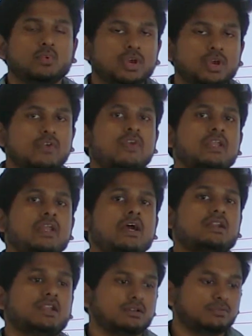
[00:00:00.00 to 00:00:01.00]
Why we
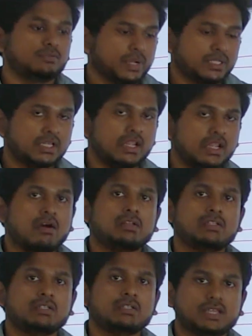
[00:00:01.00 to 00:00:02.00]
are measuring all
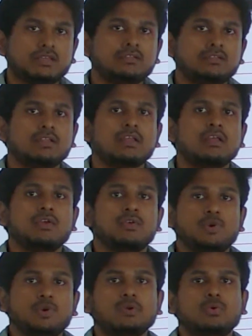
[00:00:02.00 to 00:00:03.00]
these things is
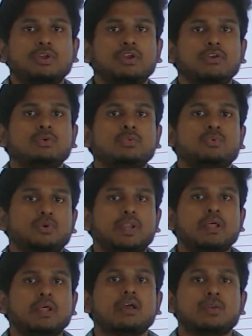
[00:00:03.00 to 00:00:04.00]
you are going to
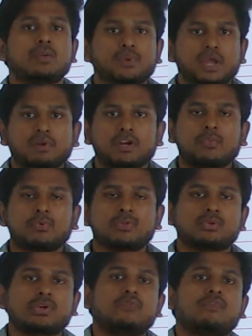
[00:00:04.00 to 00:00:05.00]
provide a employment
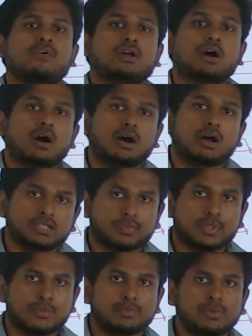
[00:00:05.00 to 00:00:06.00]
opportunity for all the
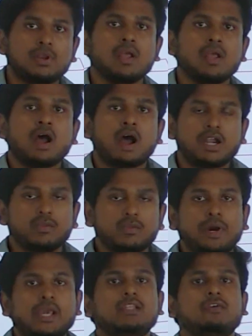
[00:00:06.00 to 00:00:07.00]
people, and
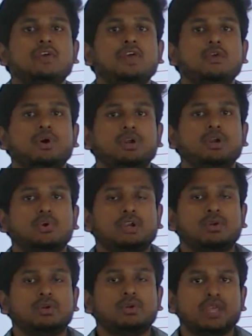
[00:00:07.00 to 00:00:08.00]
by the way you are
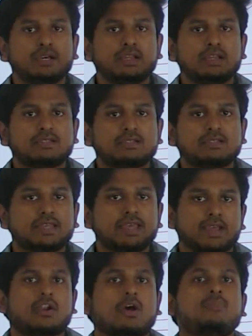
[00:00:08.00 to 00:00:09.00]
going to increase the
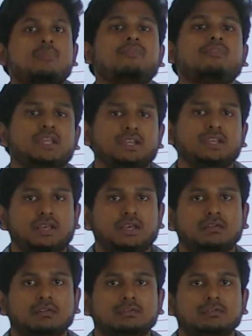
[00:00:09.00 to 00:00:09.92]
economy of the India.